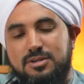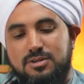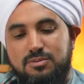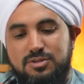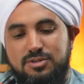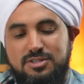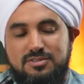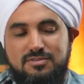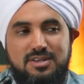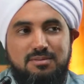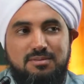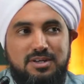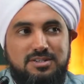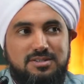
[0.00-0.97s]
which is very
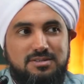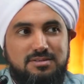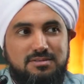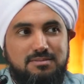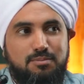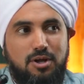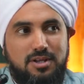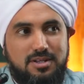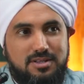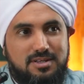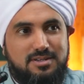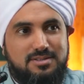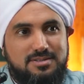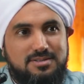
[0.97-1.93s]
much
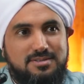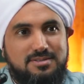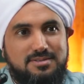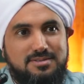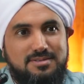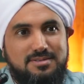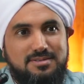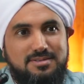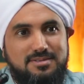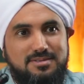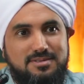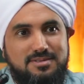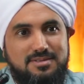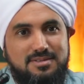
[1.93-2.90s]
politics.
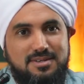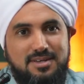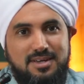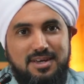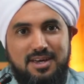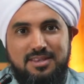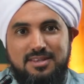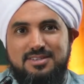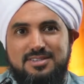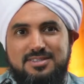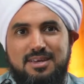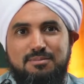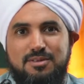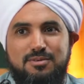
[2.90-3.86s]
And this is
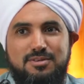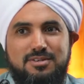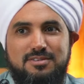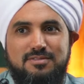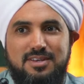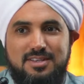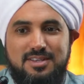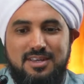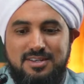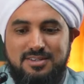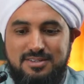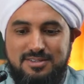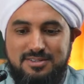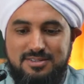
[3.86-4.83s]
something which is very
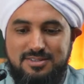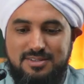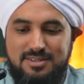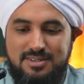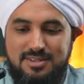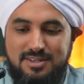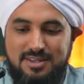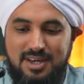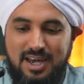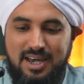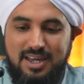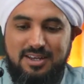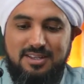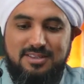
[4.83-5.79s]
dangerous.
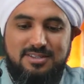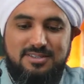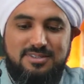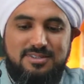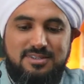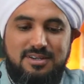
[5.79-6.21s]
I read this,